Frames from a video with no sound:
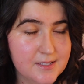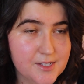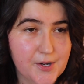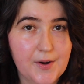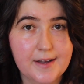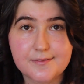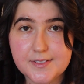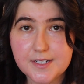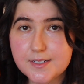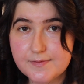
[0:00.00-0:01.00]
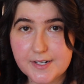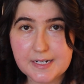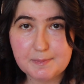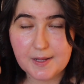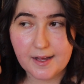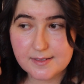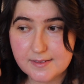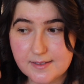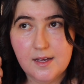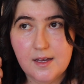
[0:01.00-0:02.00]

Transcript: So I feel very blessed.